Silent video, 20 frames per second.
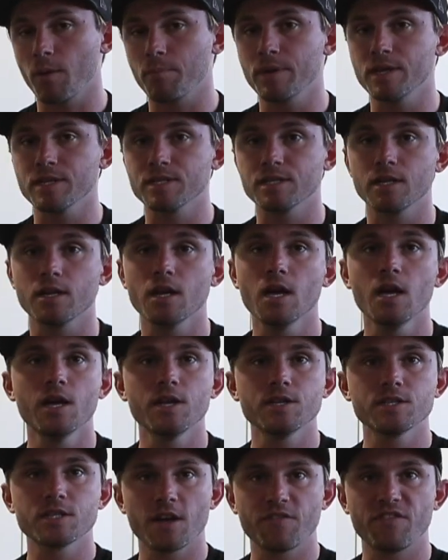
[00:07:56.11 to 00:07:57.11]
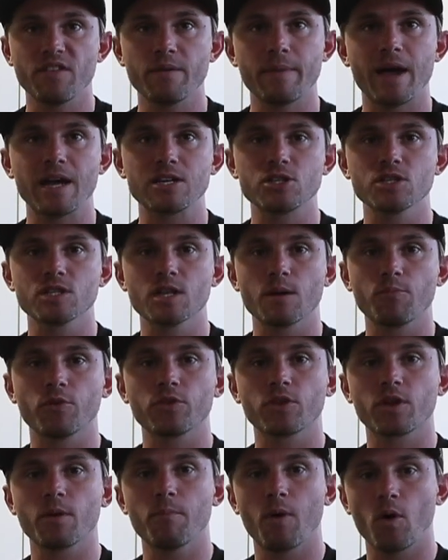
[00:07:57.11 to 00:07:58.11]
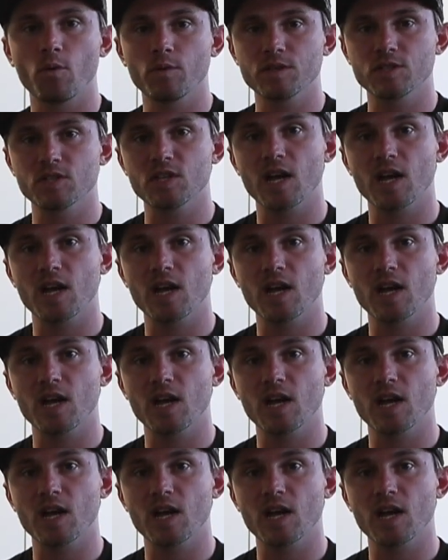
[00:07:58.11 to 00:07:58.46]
piston, stuff that matches up with component